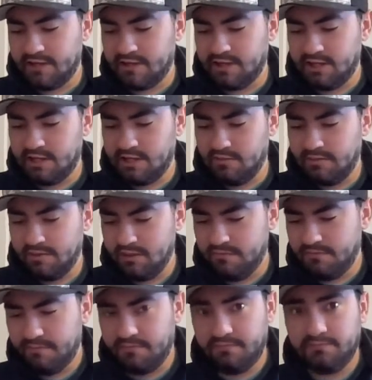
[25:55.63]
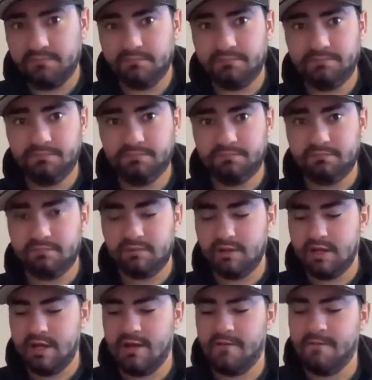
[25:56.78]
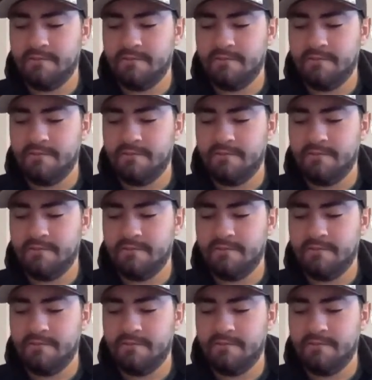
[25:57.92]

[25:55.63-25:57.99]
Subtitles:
not a little bit. Okay,